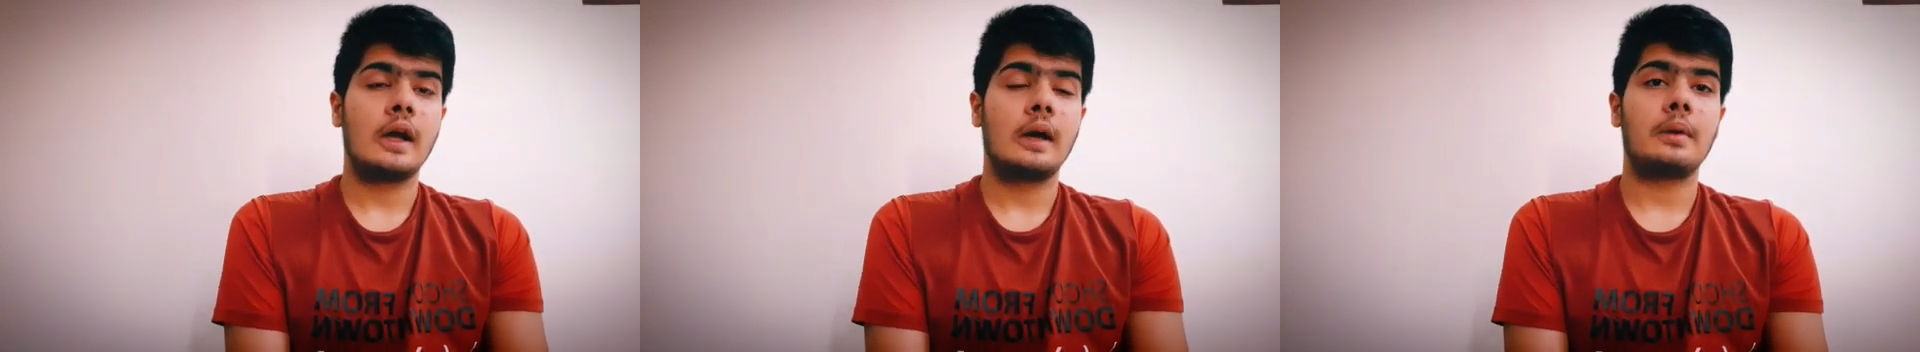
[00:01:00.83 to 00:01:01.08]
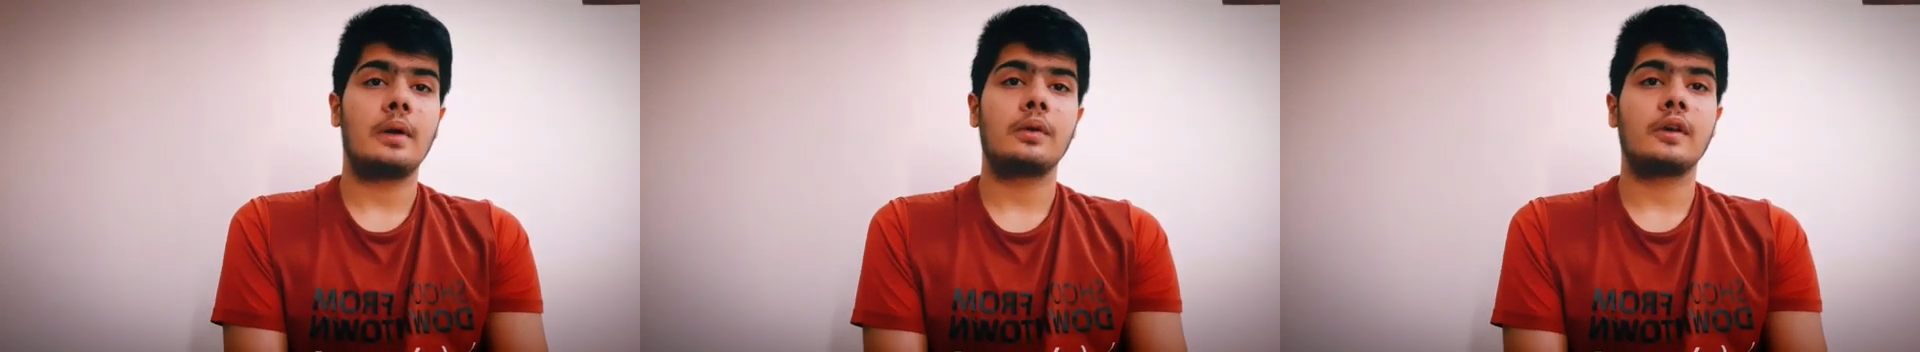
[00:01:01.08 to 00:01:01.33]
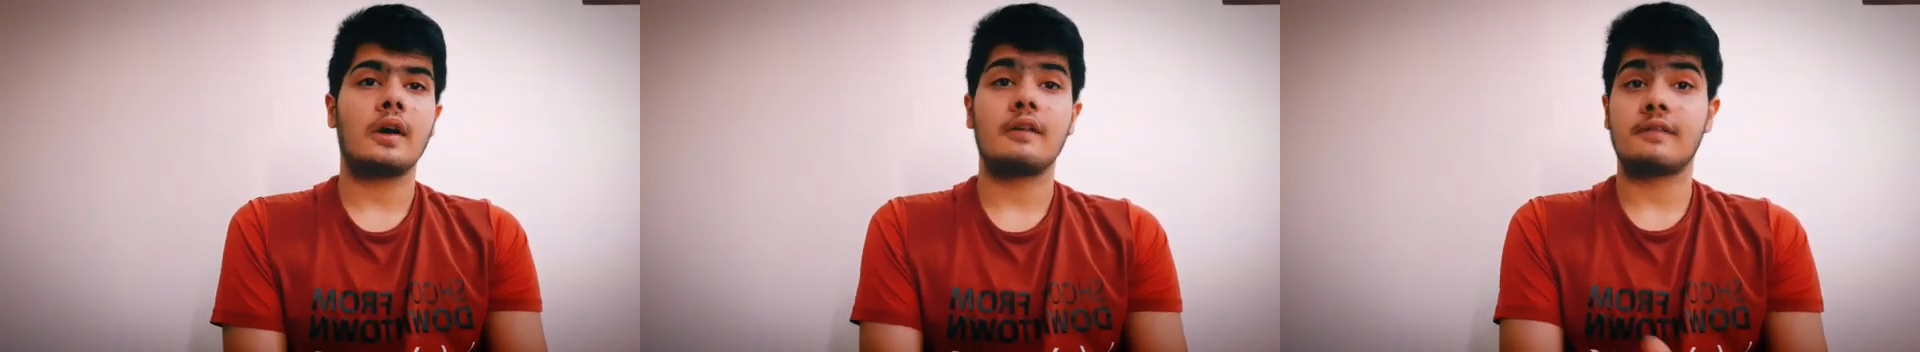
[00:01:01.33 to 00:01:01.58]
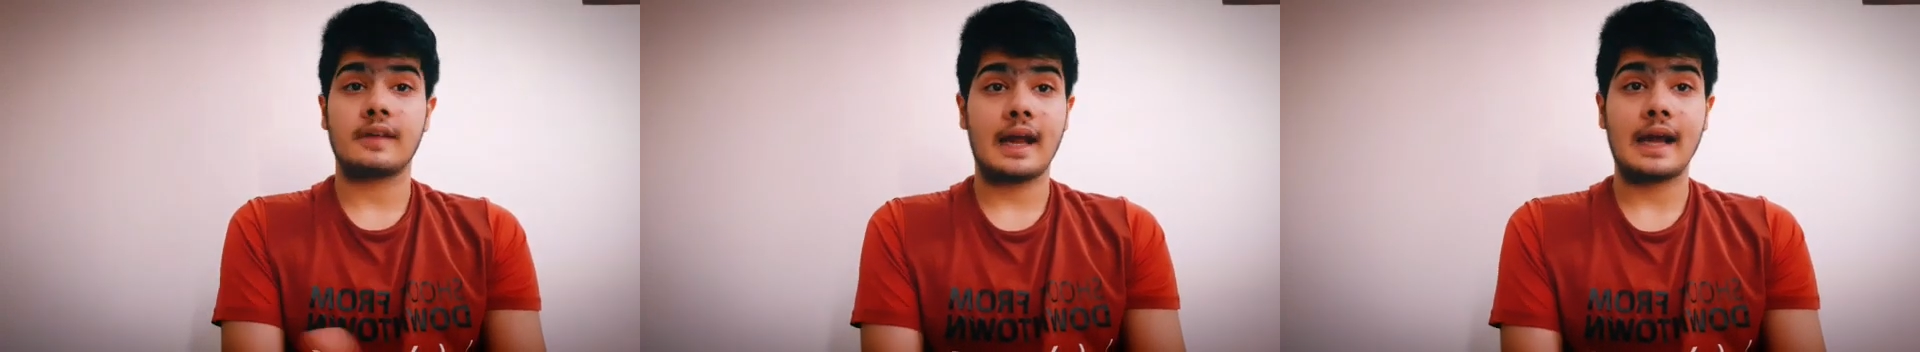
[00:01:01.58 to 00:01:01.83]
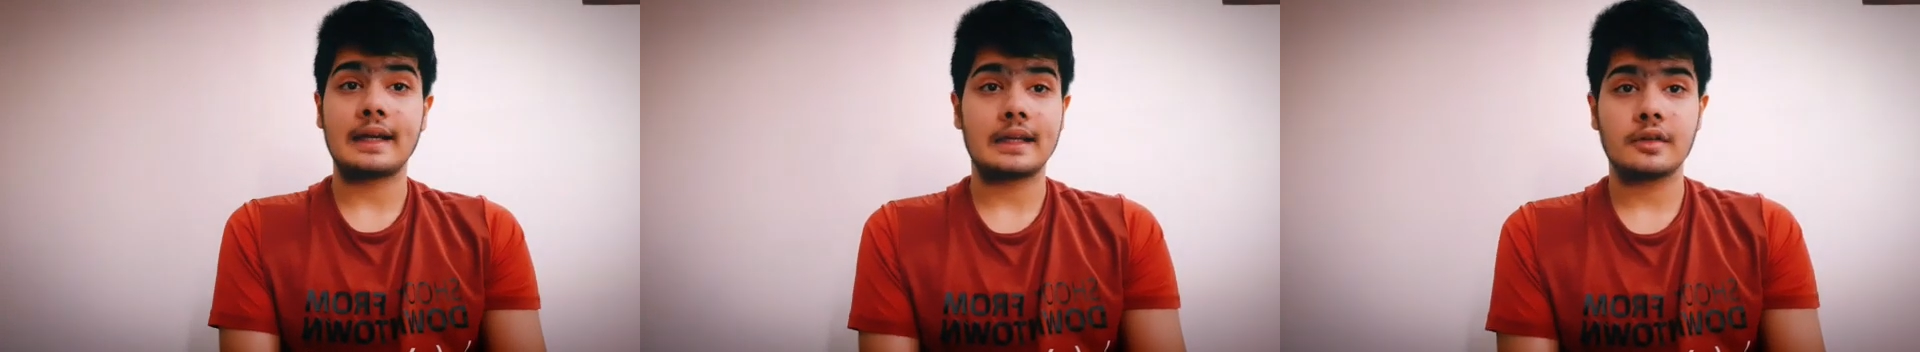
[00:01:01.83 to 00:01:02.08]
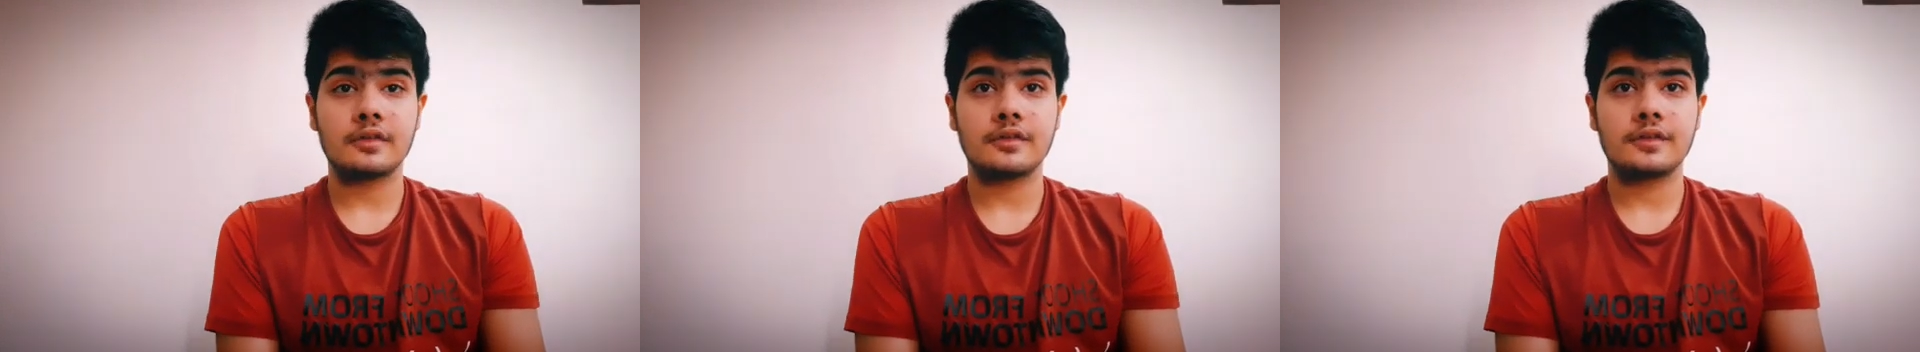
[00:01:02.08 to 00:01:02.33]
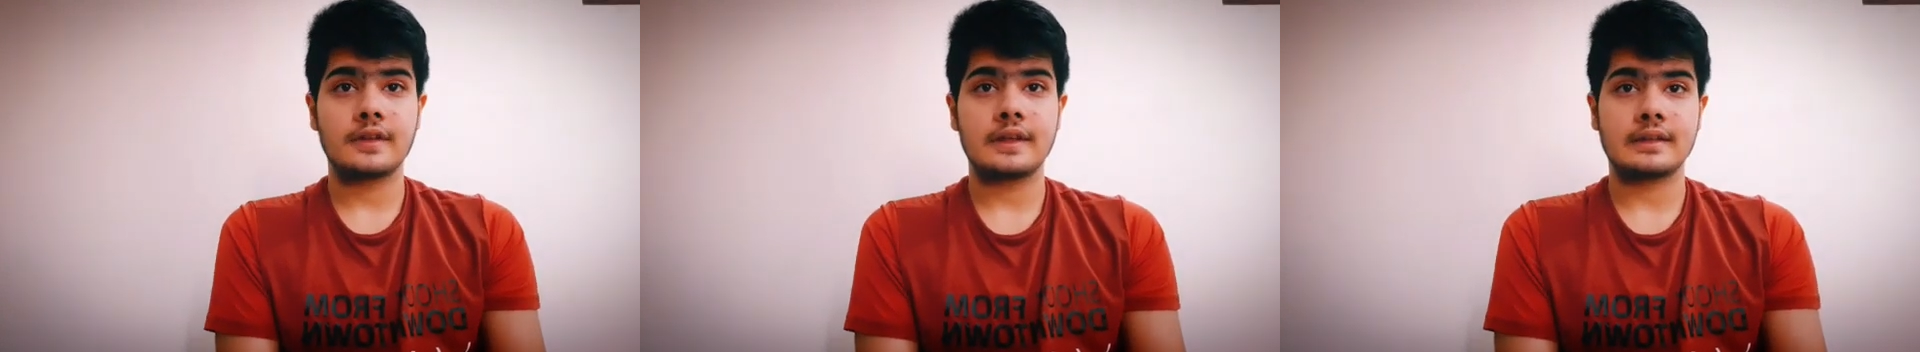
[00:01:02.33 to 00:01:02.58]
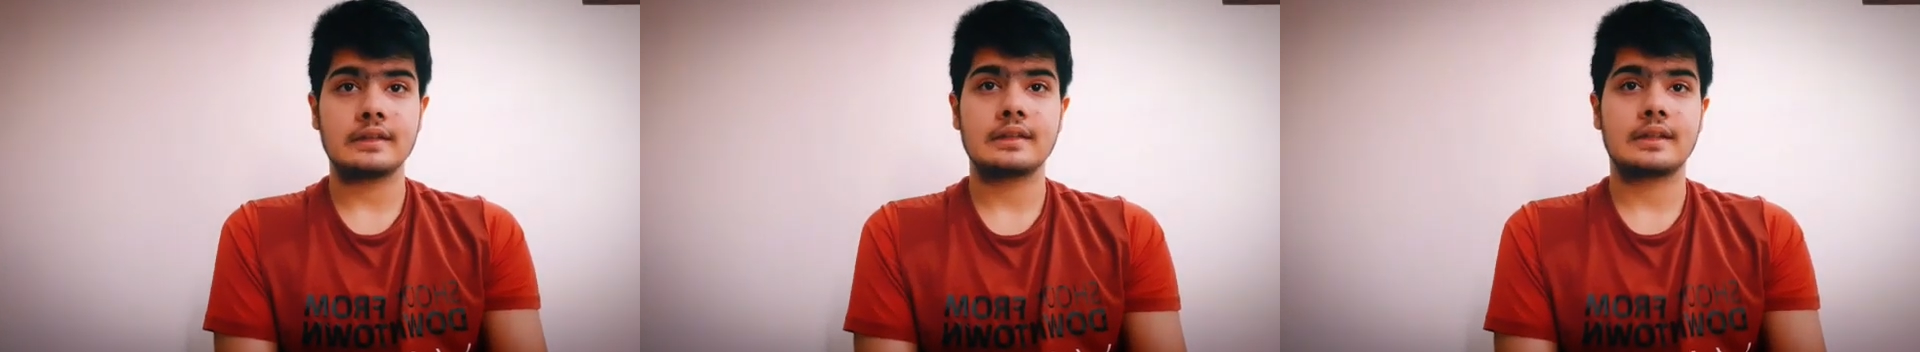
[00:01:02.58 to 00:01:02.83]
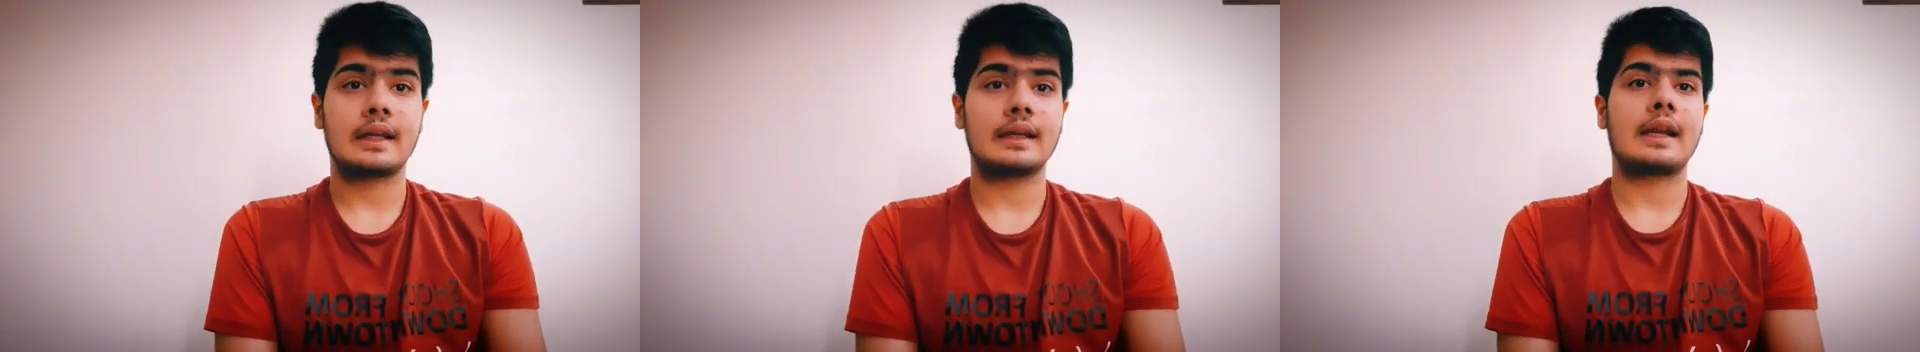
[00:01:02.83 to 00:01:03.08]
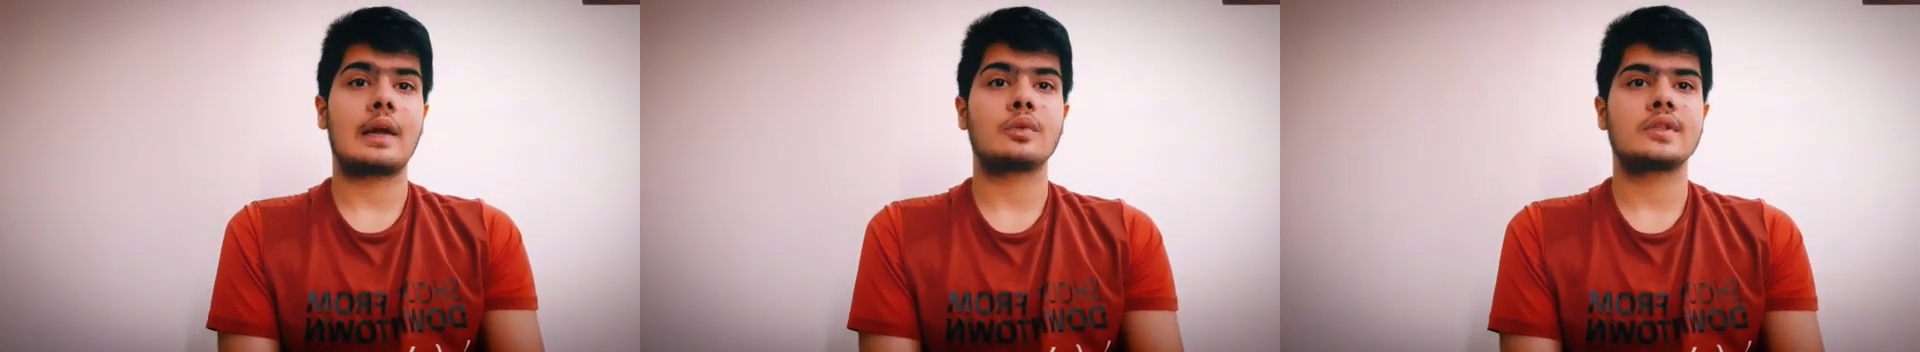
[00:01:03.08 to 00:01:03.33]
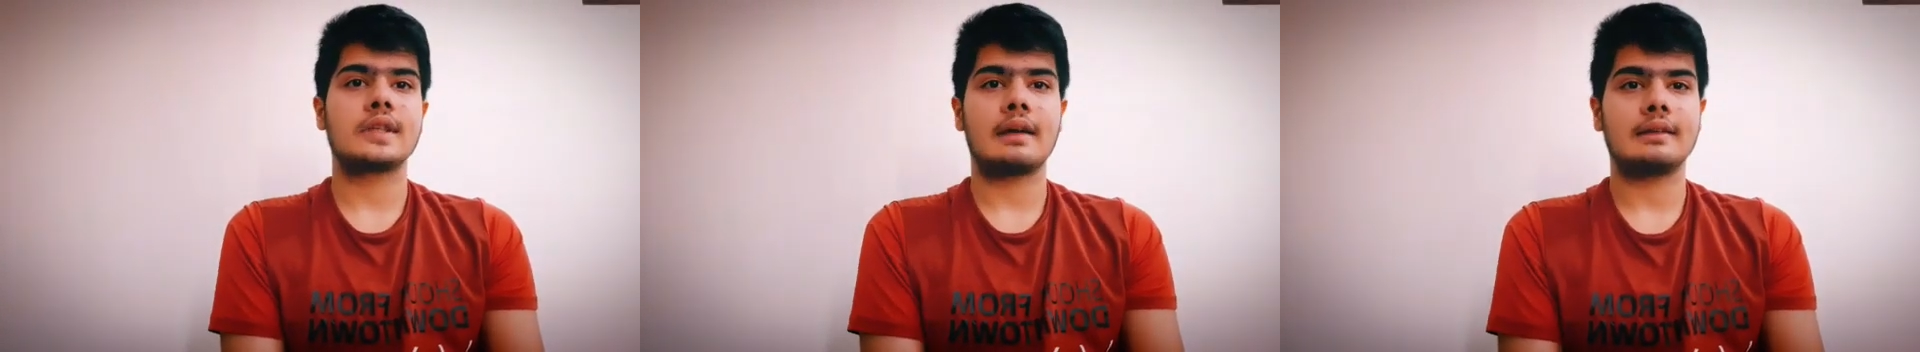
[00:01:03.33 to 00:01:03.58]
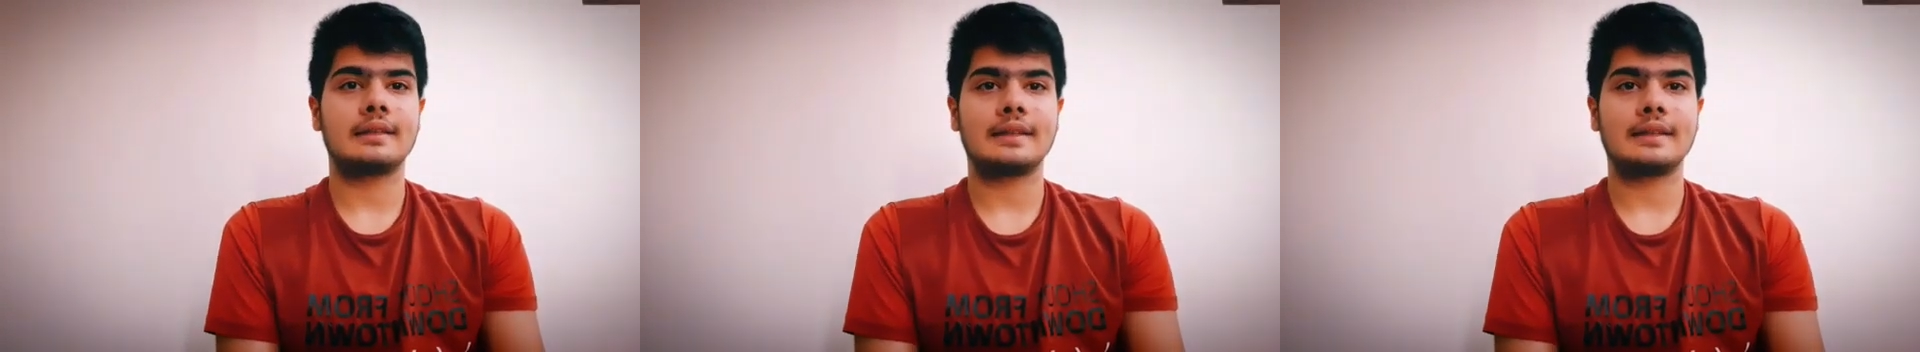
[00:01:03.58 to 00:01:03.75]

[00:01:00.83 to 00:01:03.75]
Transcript: about a variety of things that are outside the